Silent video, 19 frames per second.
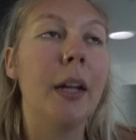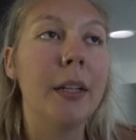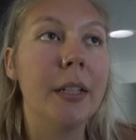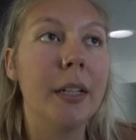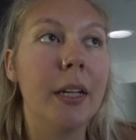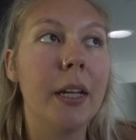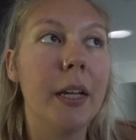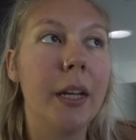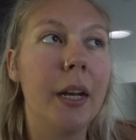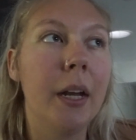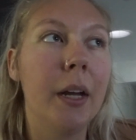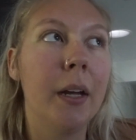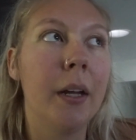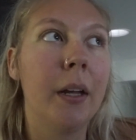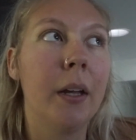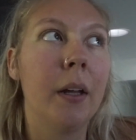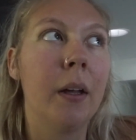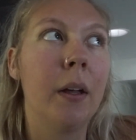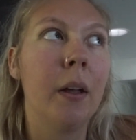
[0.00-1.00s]
did
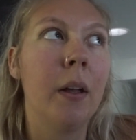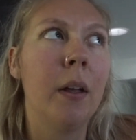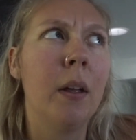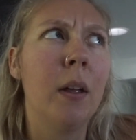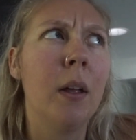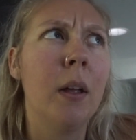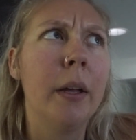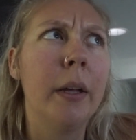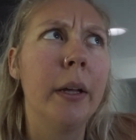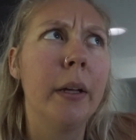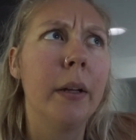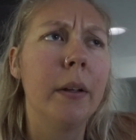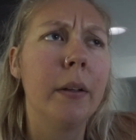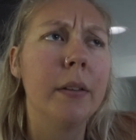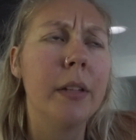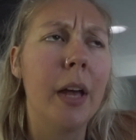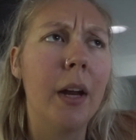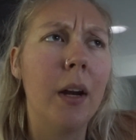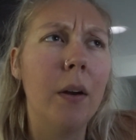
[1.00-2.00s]

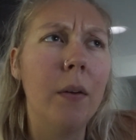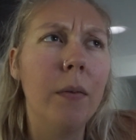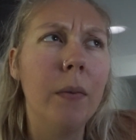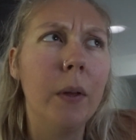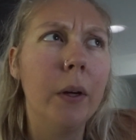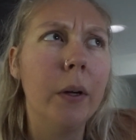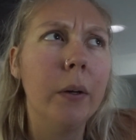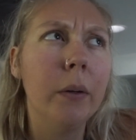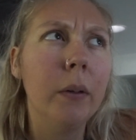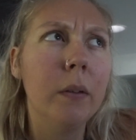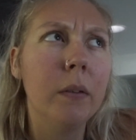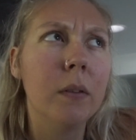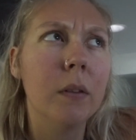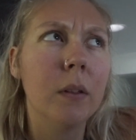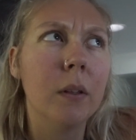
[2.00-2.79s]
10 of those,